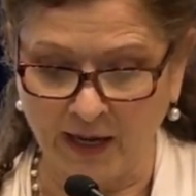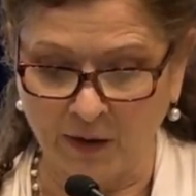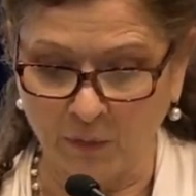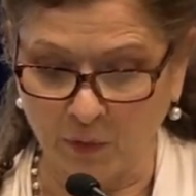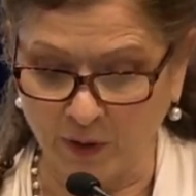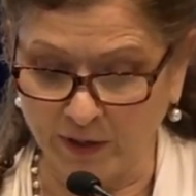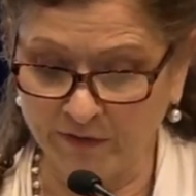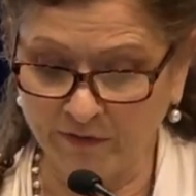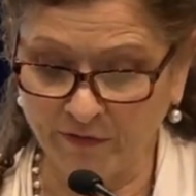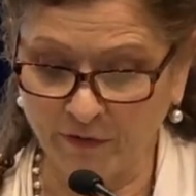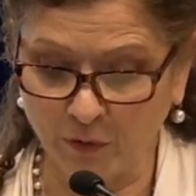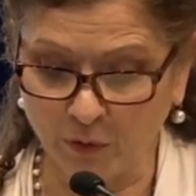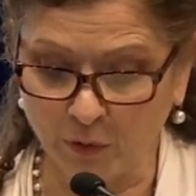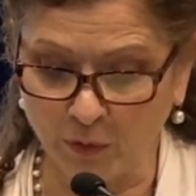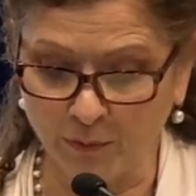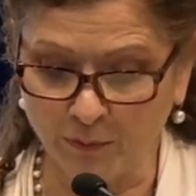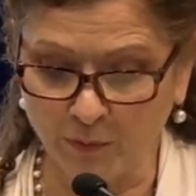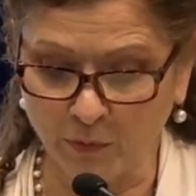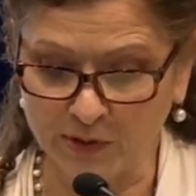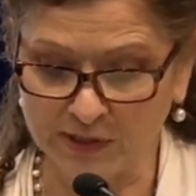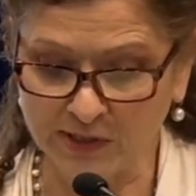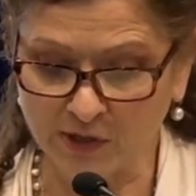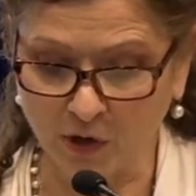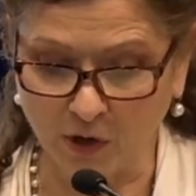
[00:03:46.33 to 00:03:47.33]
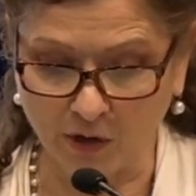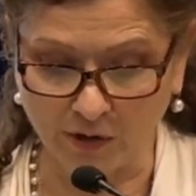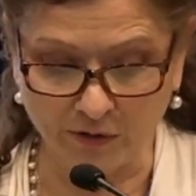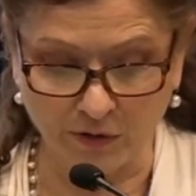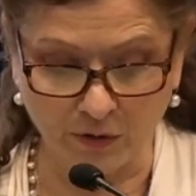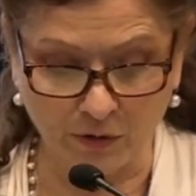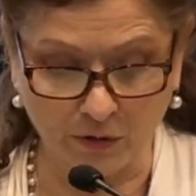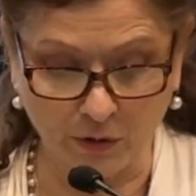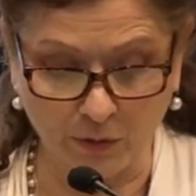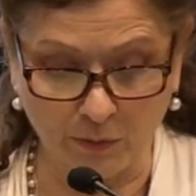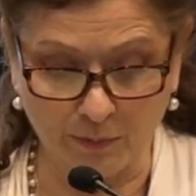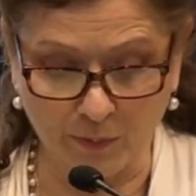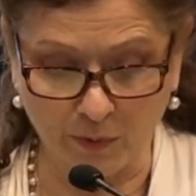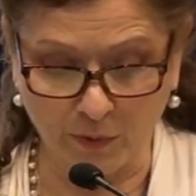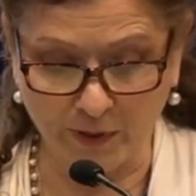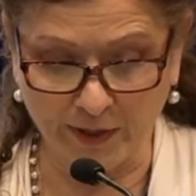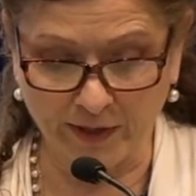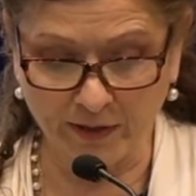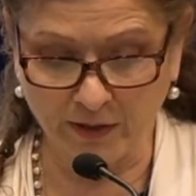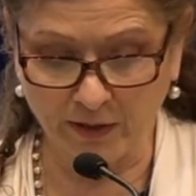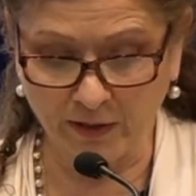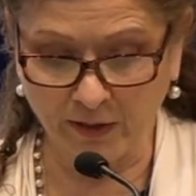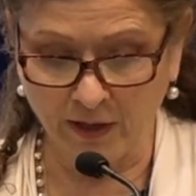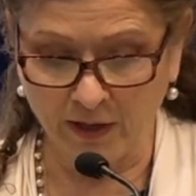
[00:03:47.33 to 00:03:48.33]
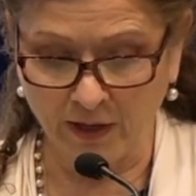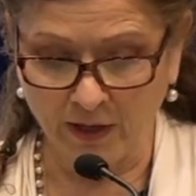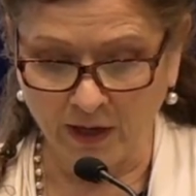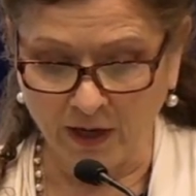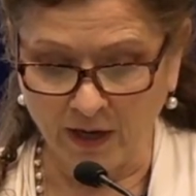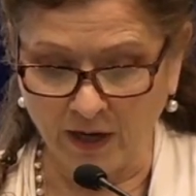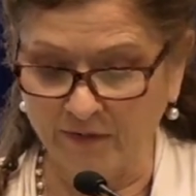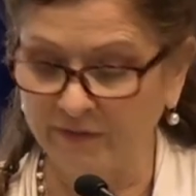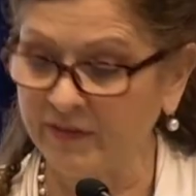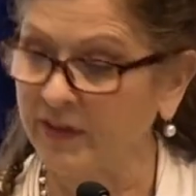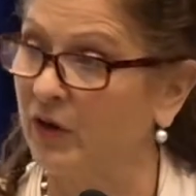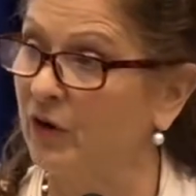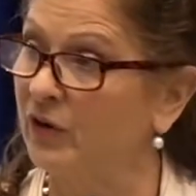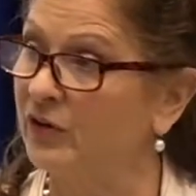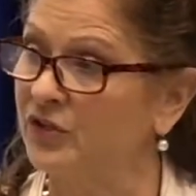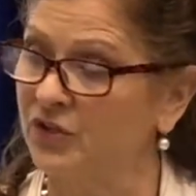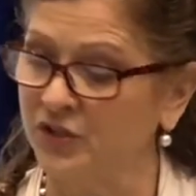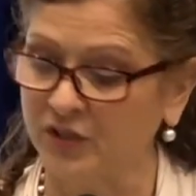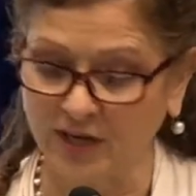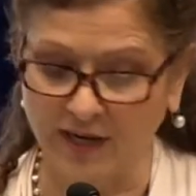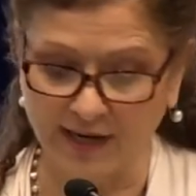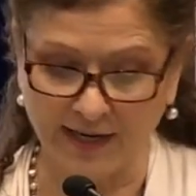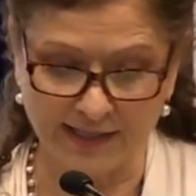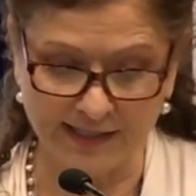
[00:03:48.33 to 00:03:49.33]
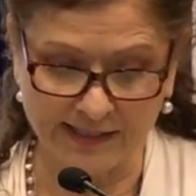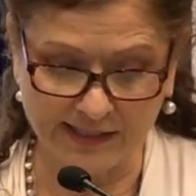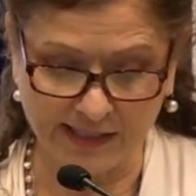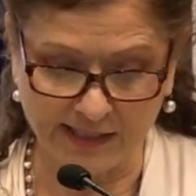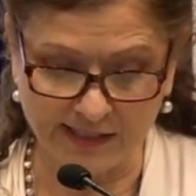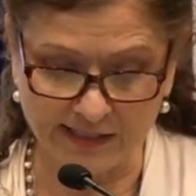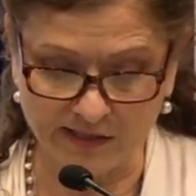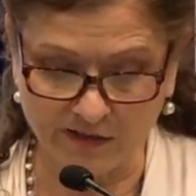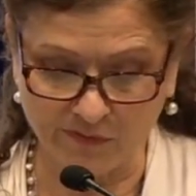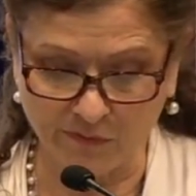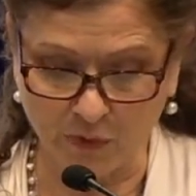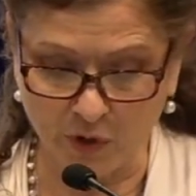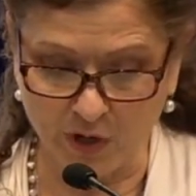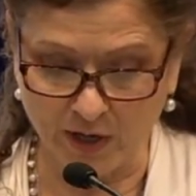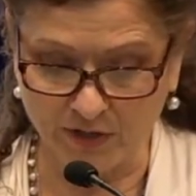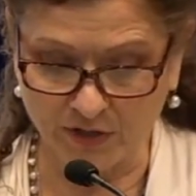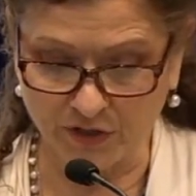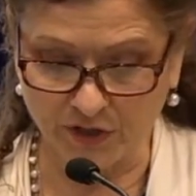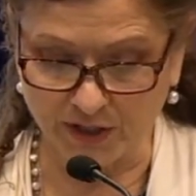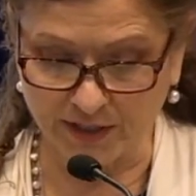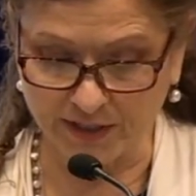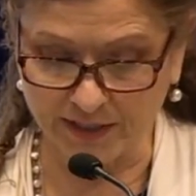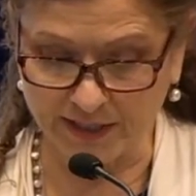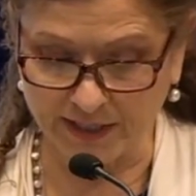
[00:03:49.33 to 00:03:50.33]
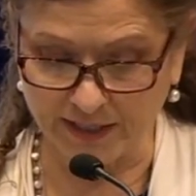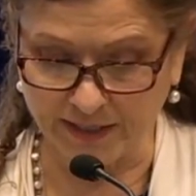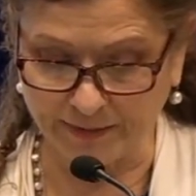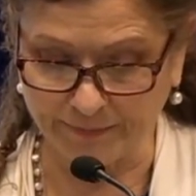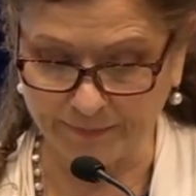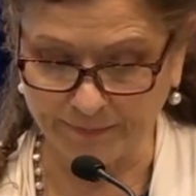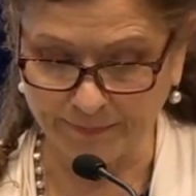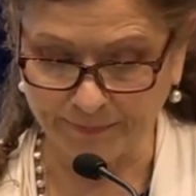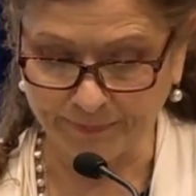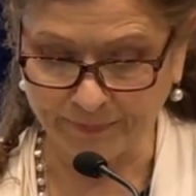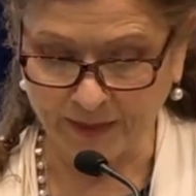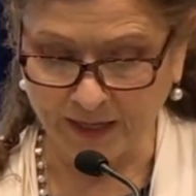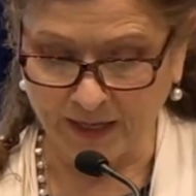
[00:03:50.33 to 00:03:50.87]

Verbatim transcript: one of whom was Cardinal O'Boyle of the Archdiocese of Washington.